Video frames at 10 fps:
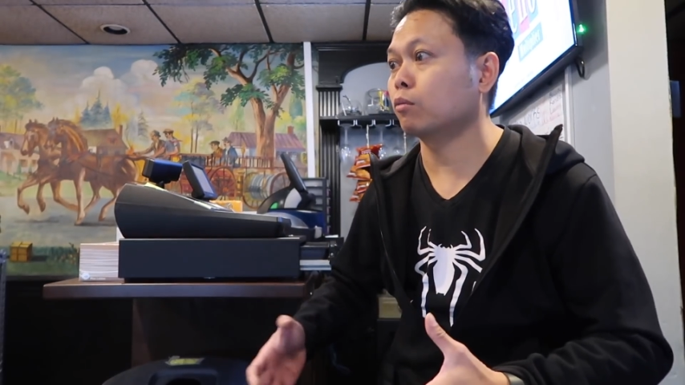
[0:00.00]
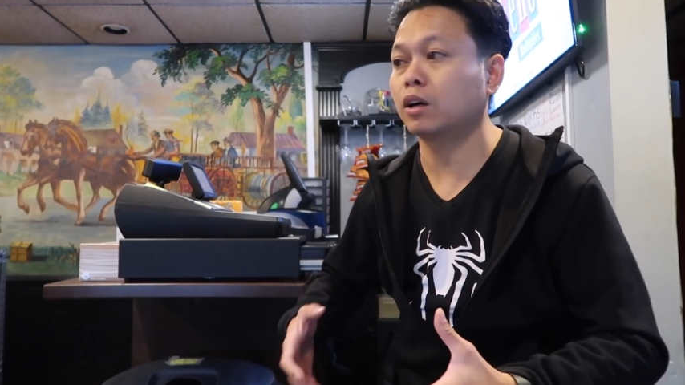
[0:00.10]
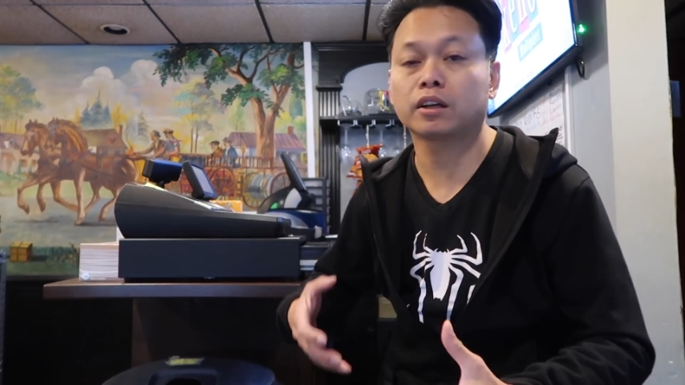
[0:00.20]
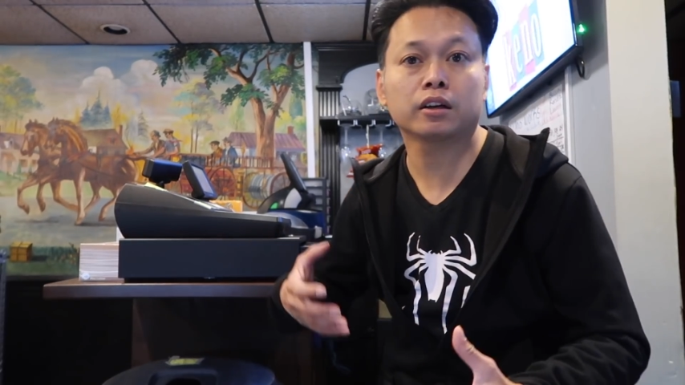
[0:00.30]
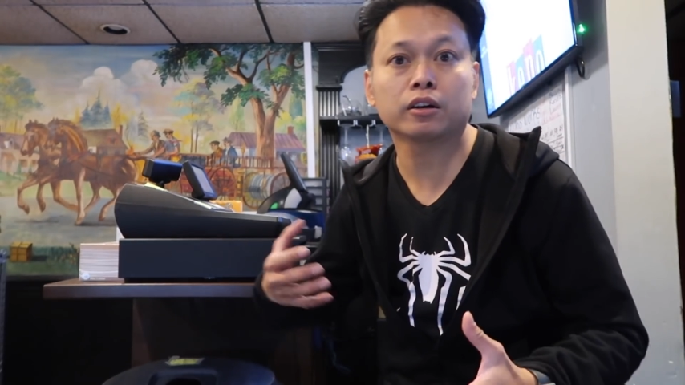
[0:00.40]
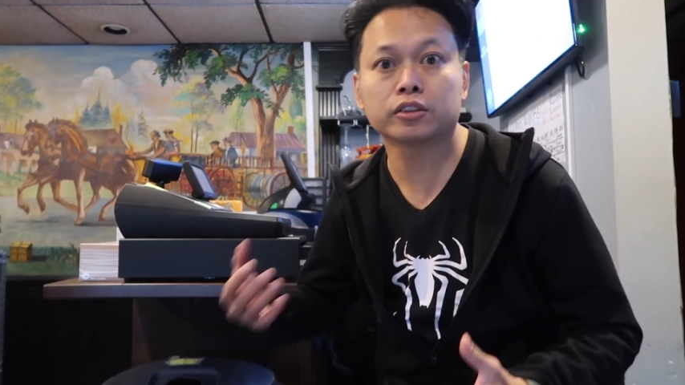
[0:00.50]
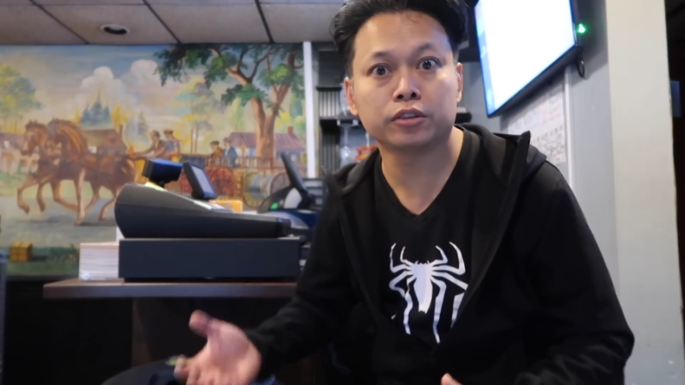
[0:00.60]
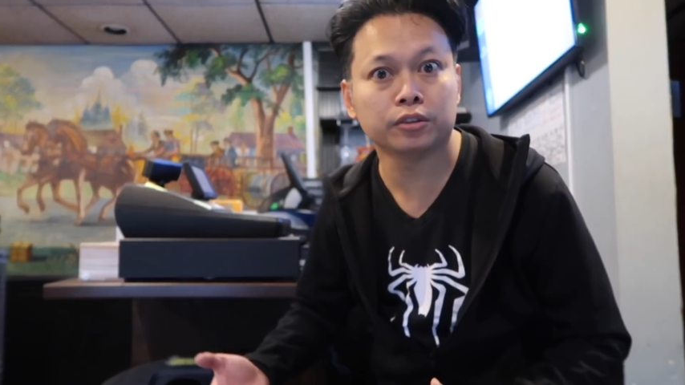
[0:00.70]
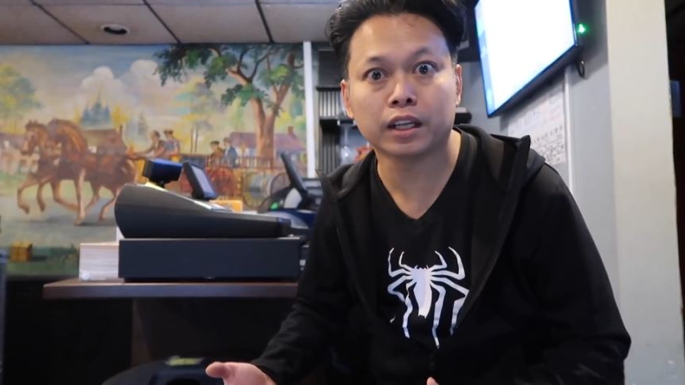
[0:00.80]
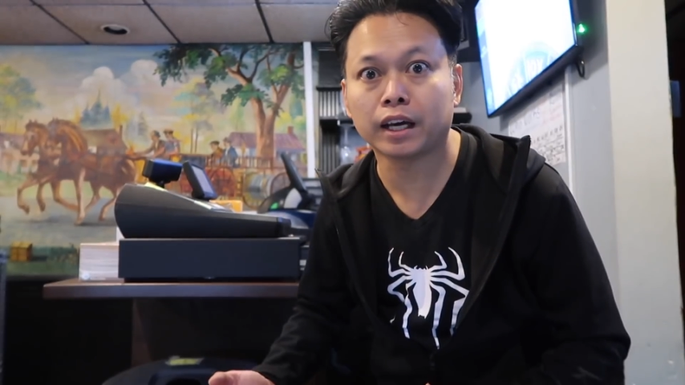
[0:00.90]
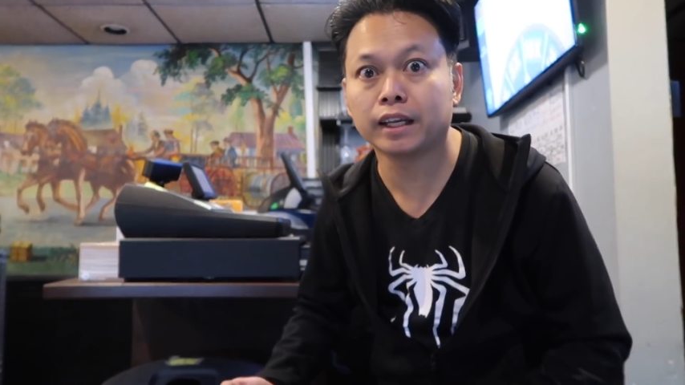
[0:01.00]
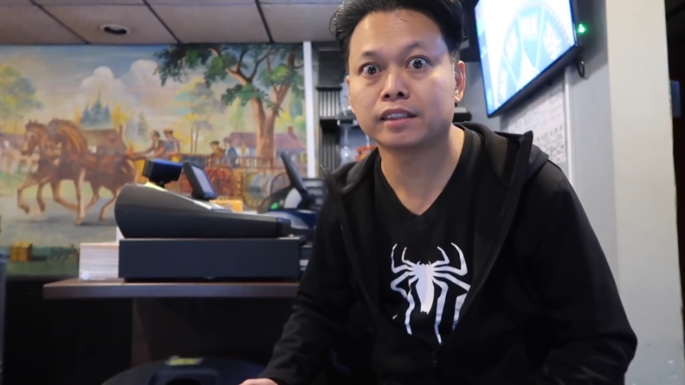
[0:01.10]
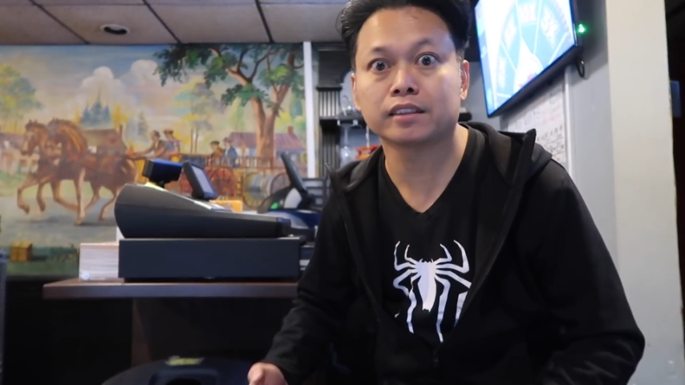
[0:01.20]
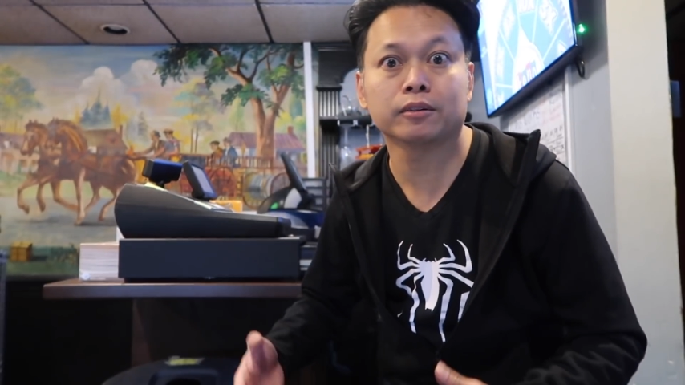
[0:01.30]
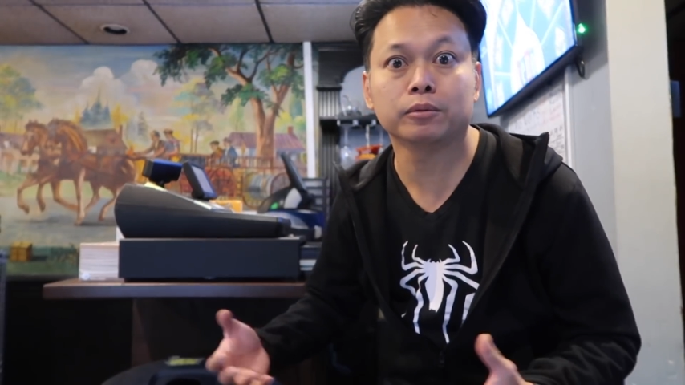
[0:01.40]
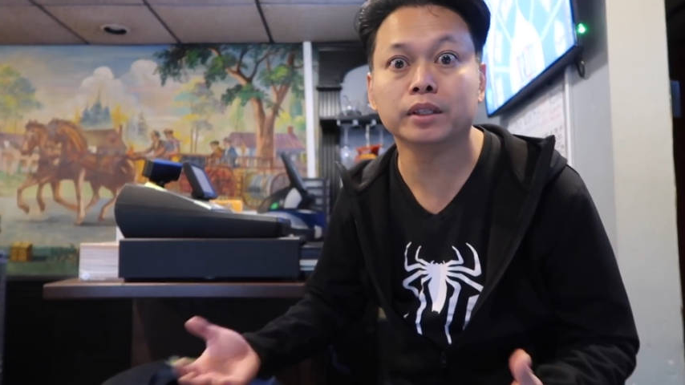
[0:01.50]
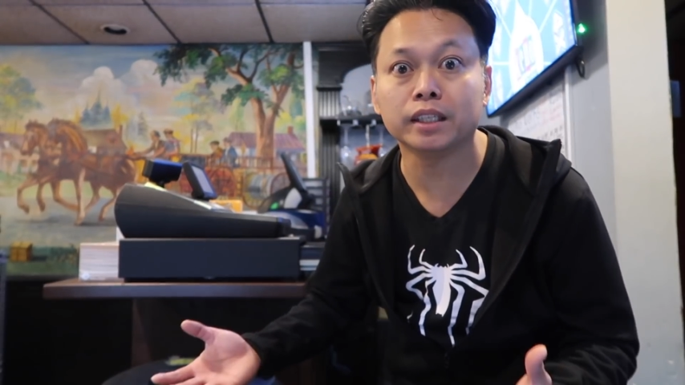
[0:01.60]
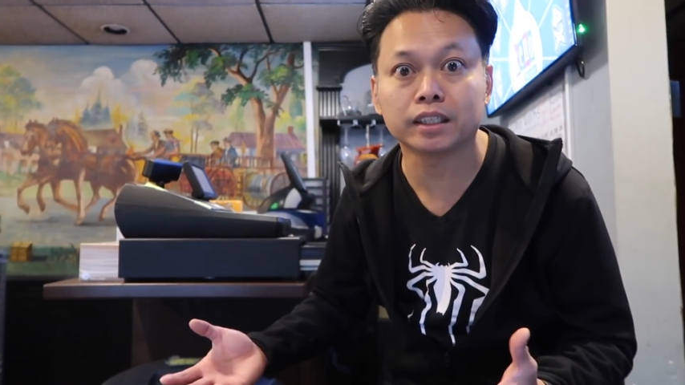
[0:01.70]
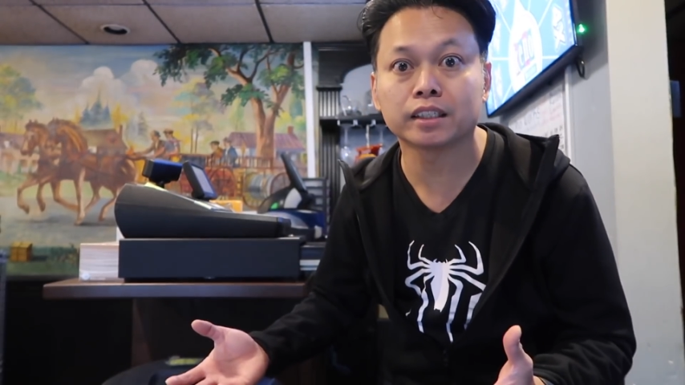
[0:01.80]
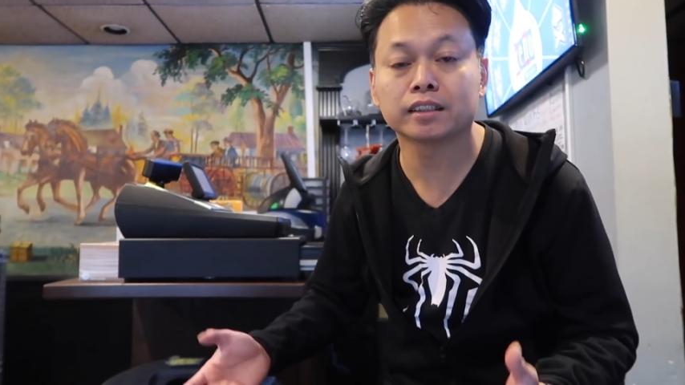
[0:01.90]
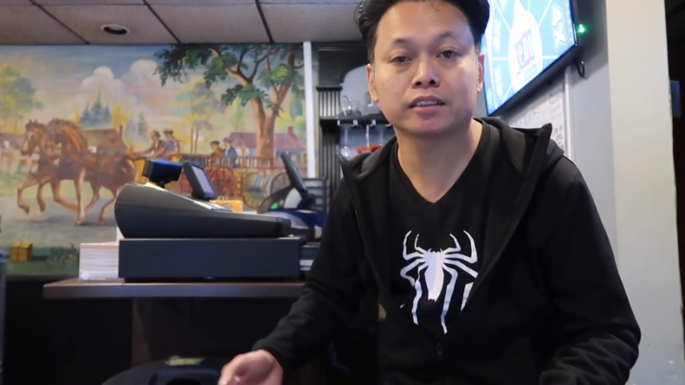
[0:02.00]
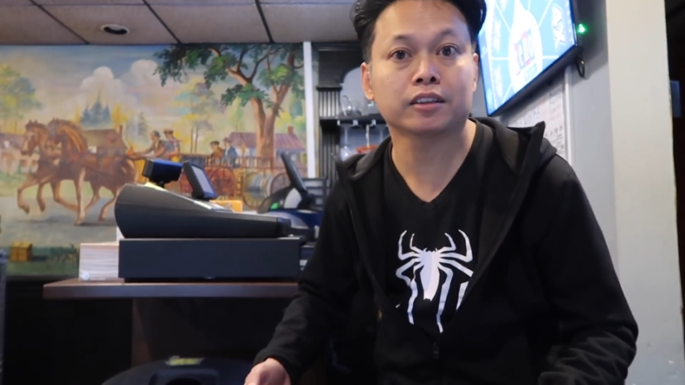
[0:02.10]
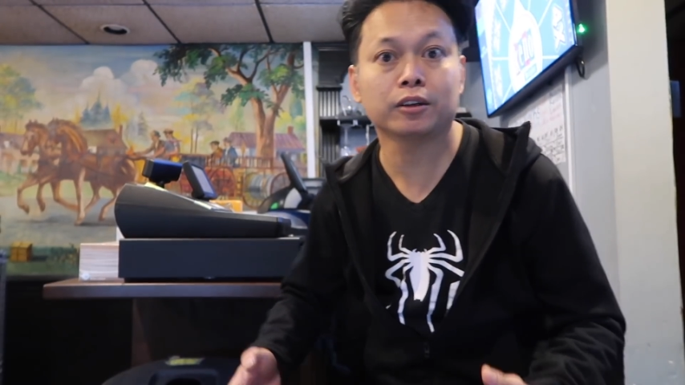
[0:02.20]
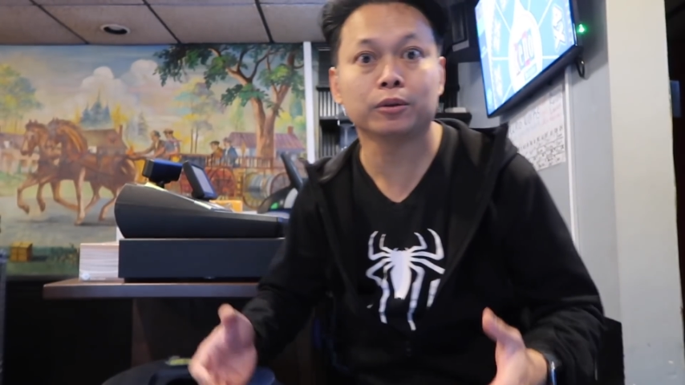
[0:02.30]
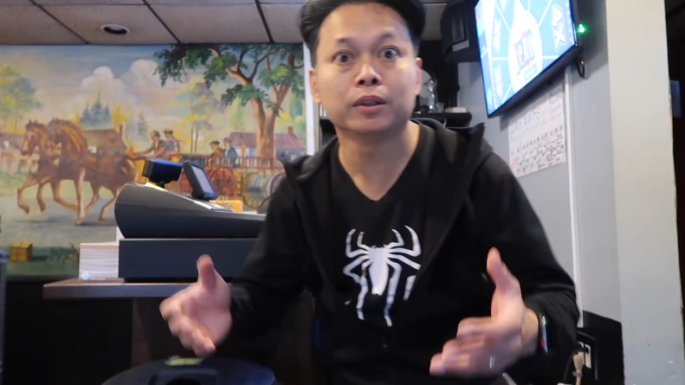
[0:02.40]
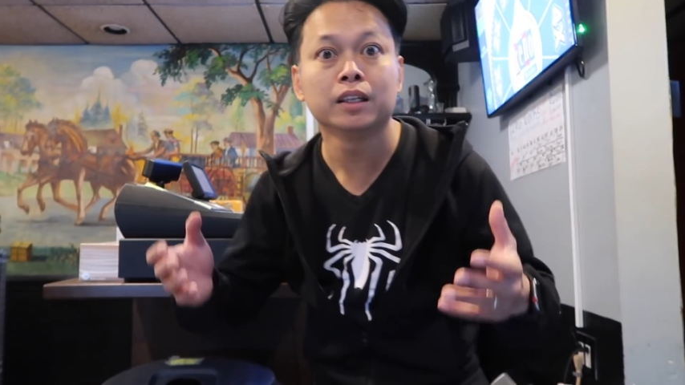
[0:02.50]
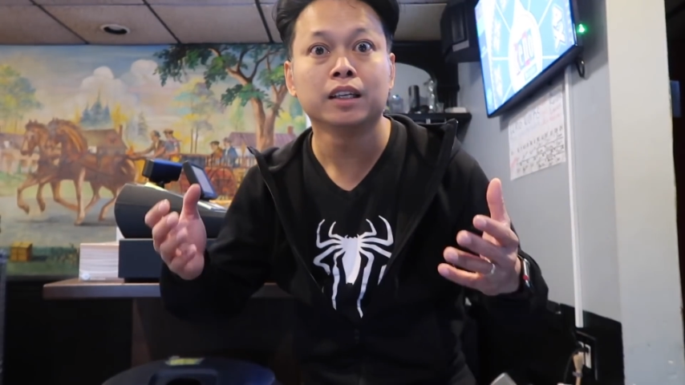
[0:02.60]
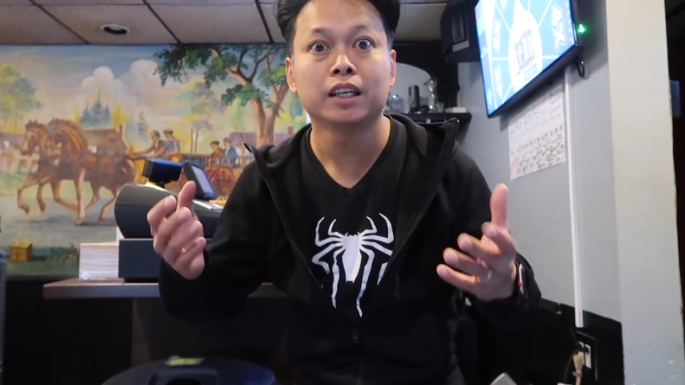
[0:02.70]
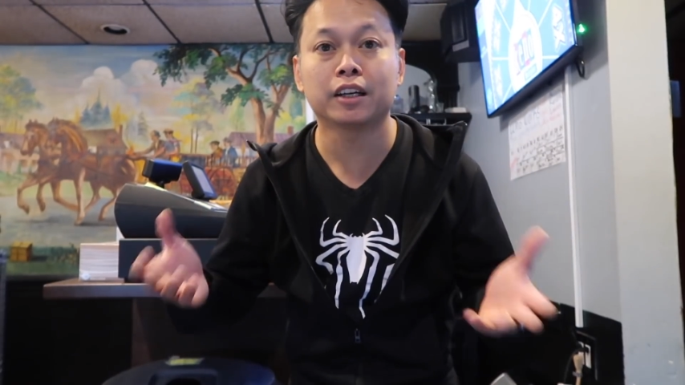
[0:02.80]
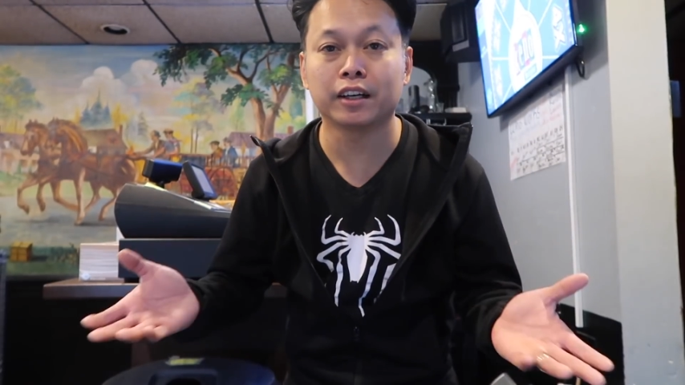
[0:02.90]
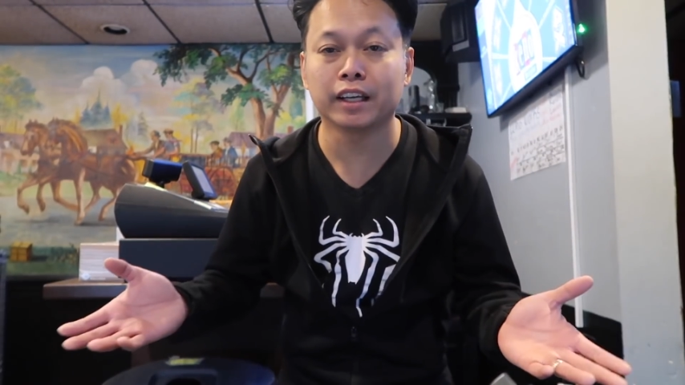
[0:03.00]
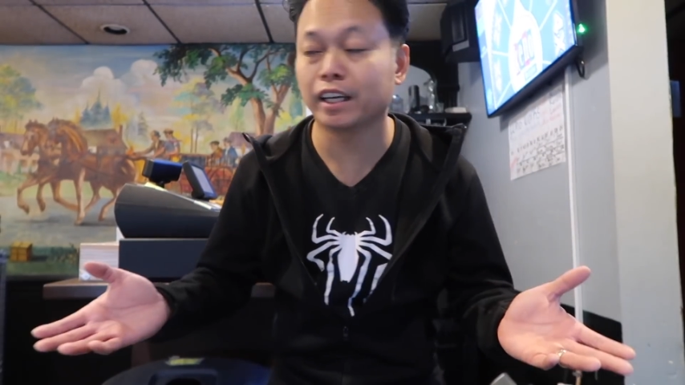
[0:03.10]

1 or 2 nights a week. So here I